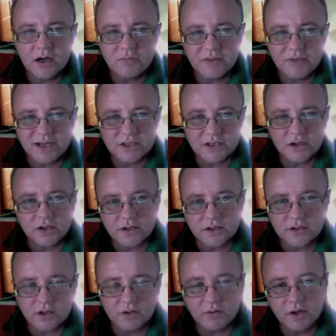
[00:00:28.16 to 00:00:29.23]
That's kind of the
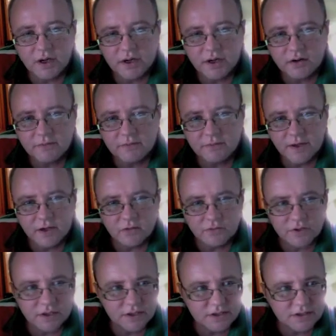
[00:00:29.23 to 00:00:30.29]
time where I felt
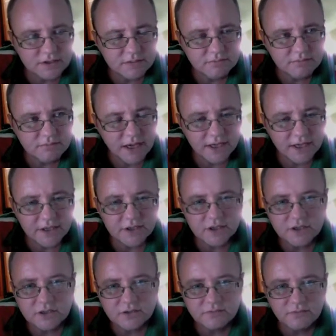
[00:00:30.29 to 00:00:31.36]
that
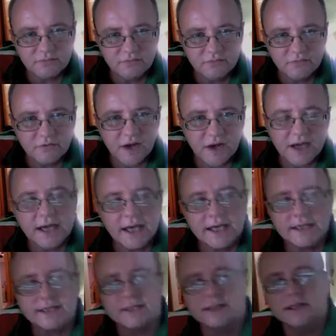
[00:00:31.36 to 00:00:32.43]
managers,
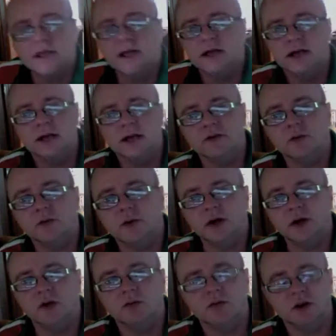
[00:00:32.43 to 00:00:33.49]
valets, if you
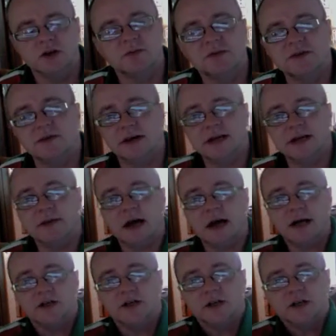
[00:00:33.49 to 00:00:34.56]
will, but specifically the
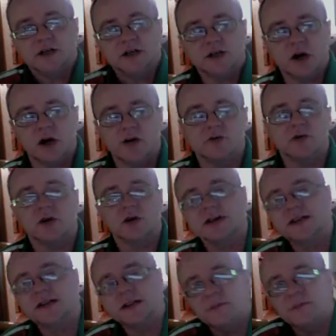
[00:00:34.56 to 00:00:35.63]
managers, kind of sort of like
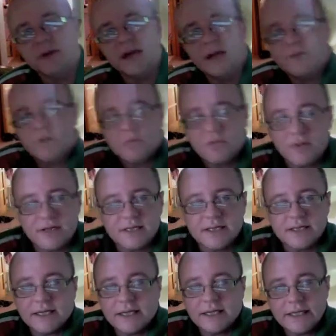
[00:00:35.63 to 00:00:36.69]
disappeared from the
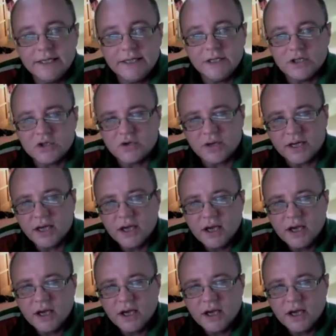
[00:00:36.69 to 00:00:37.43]
wrestling industry.